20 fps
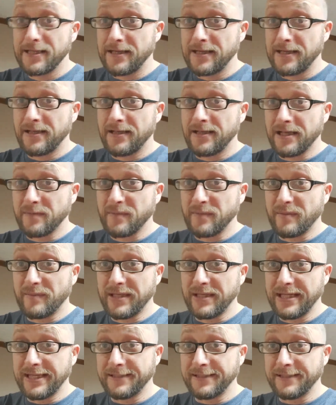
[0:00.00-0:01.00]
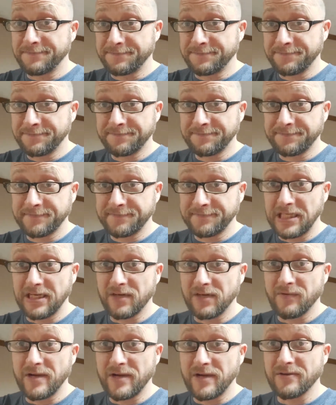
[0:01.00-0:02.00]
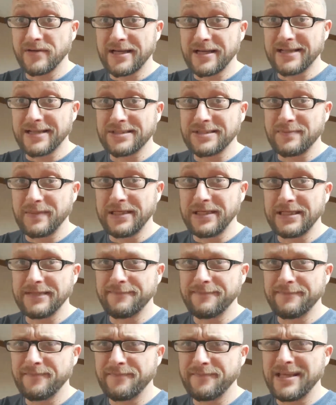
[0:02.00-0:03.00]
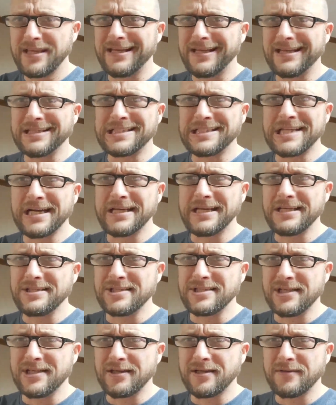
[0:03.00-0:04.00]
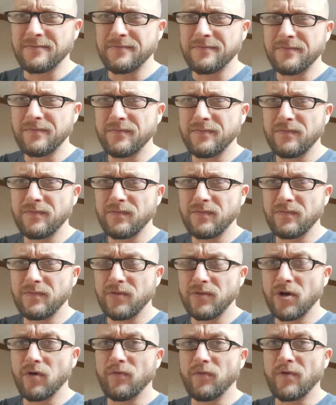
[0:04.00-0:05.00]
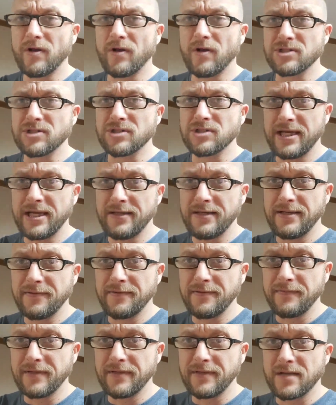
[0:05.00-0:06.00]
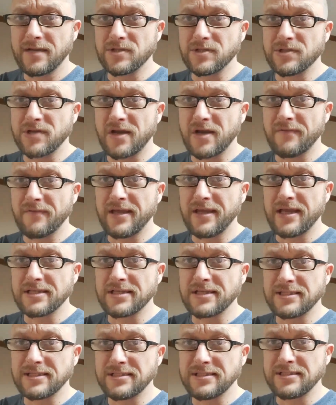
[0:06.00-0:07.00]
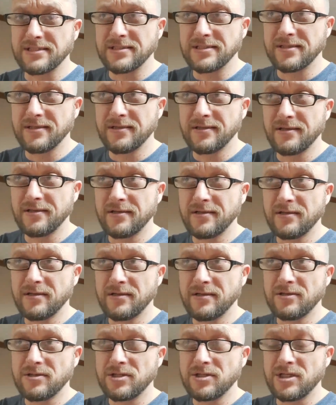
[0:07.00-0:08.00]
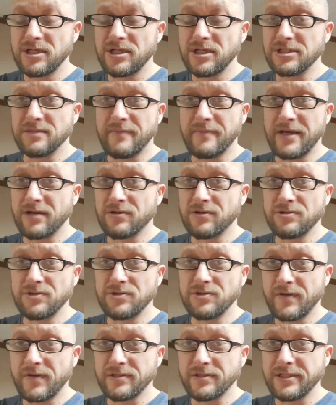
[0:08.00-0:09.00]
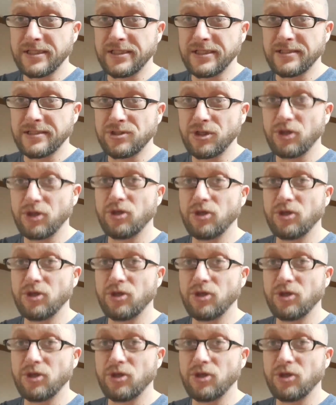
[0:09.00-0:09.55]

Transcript: I like my money, and I'd rather not spend it. Kentucky's a no fault state when it comes to traffic accidents. It doesn't matter whose fault it is.